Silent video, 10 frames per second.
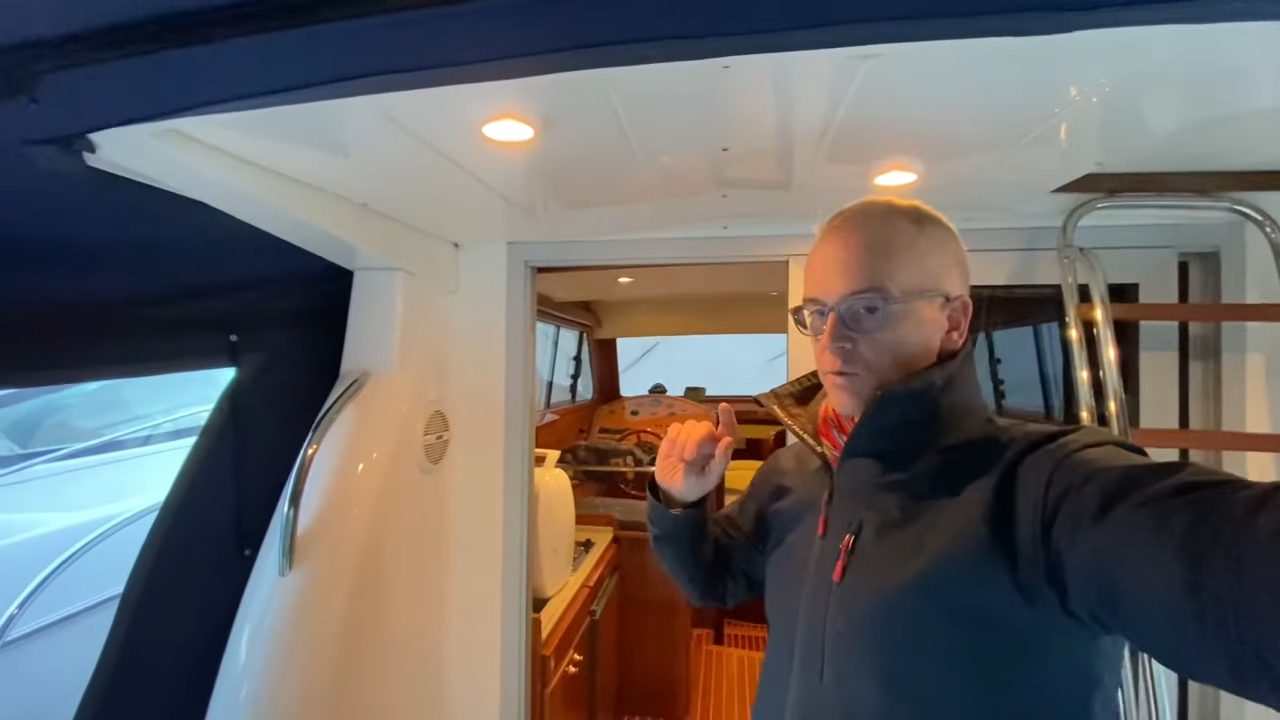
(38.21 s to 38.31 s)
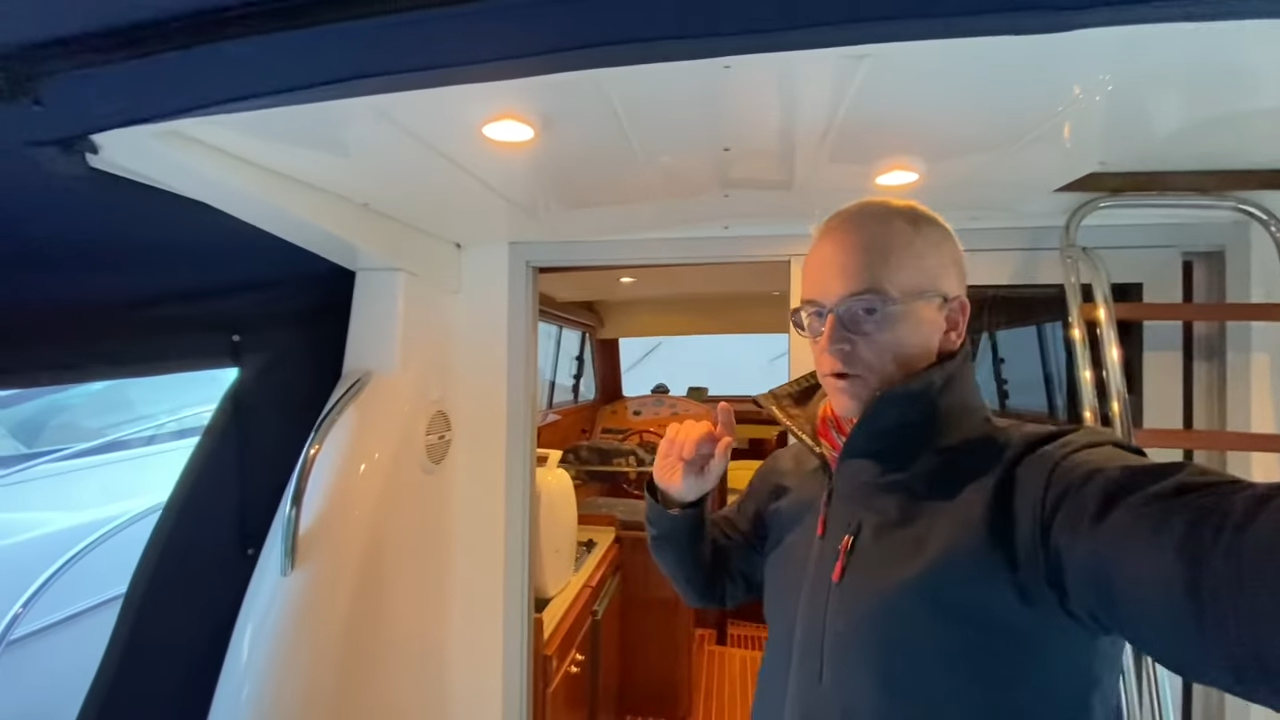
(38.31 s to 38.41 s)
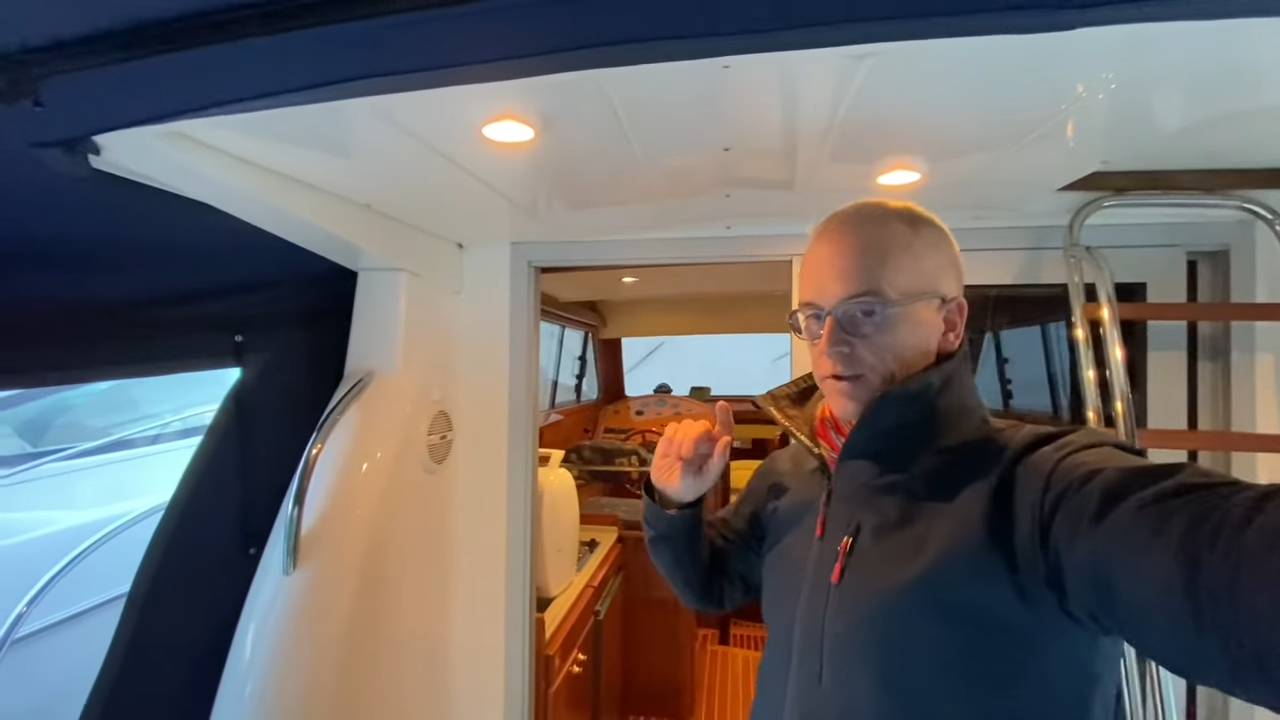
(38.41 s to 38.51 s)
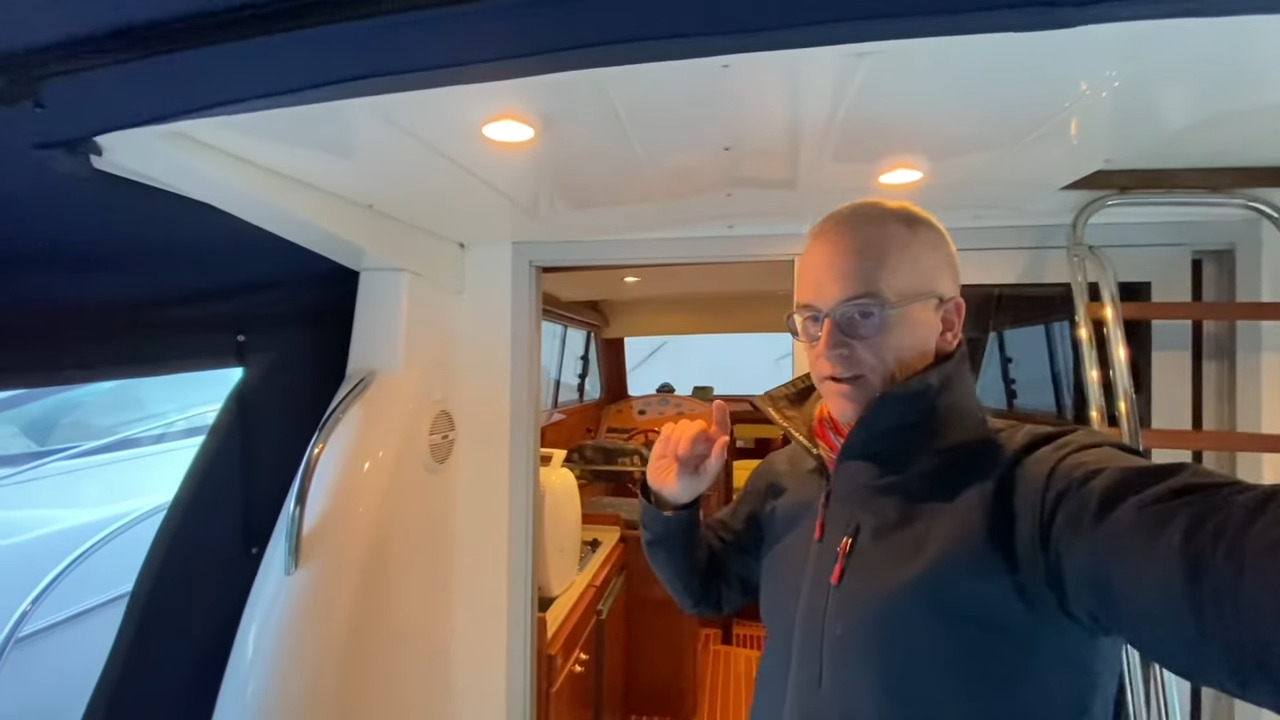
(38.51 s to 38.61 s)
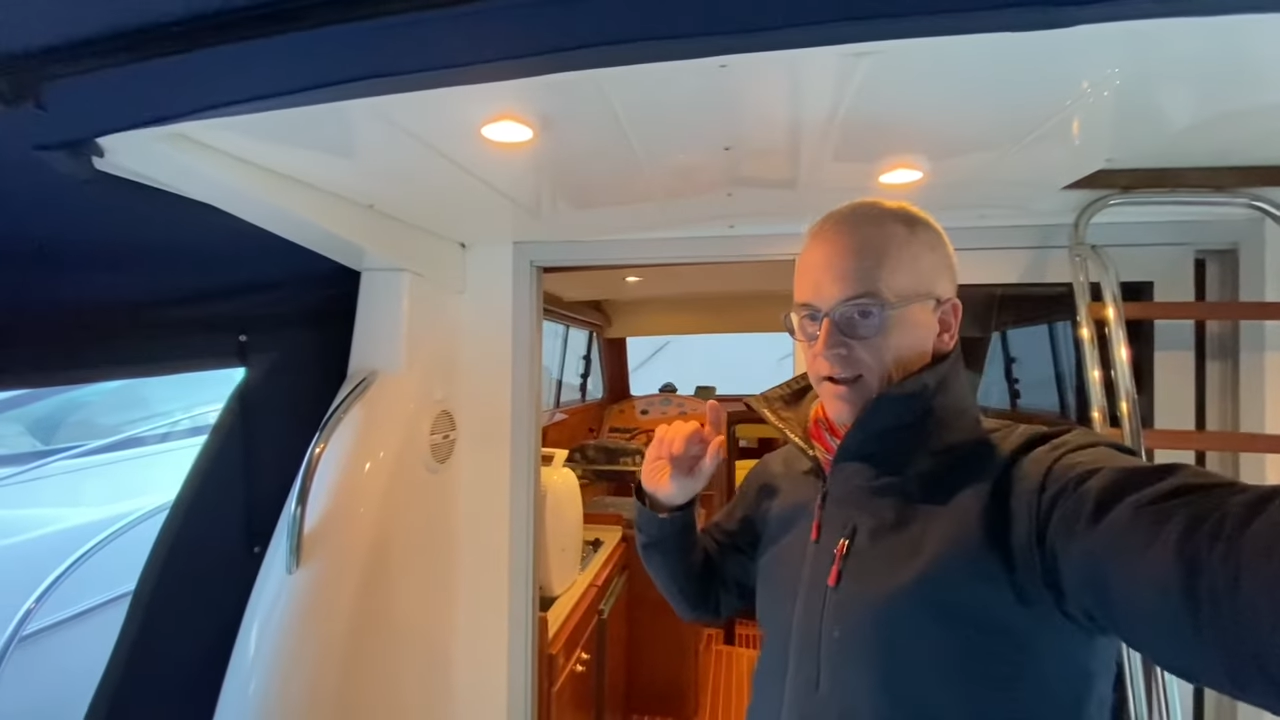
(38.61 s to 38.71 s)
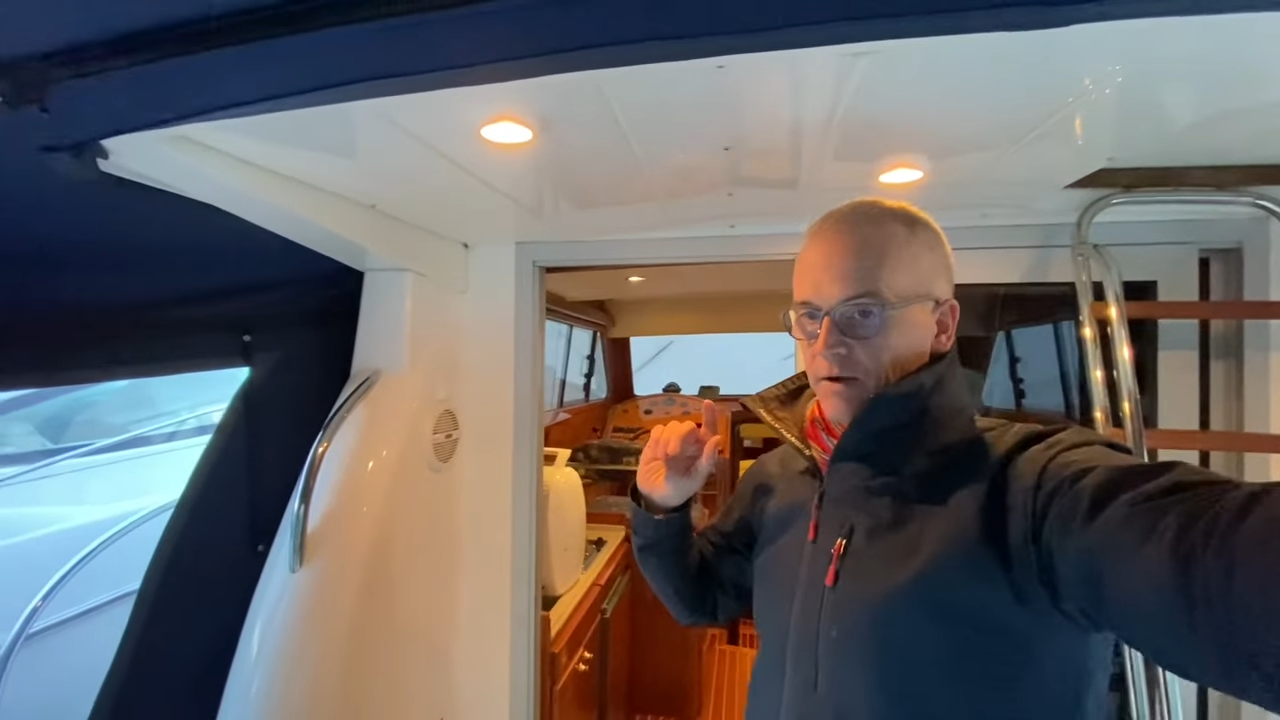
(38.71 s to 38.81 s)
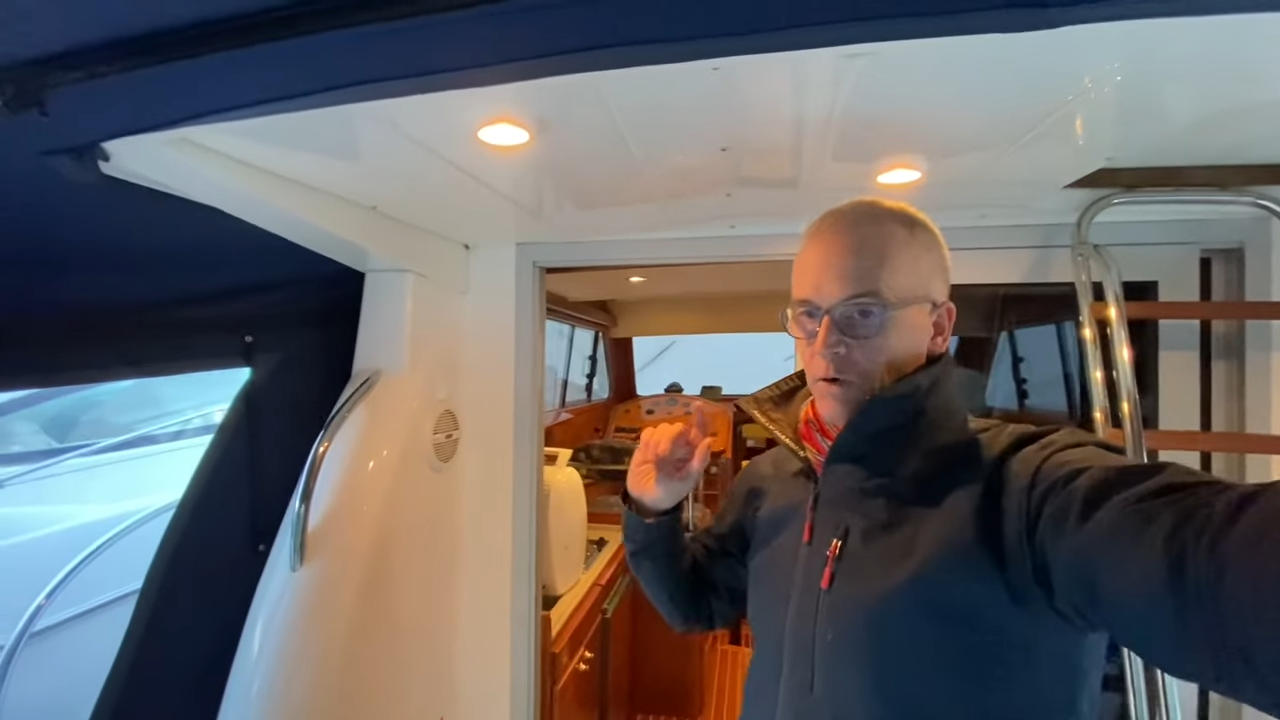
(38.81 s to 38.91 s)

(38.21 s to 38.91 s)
we're going to take a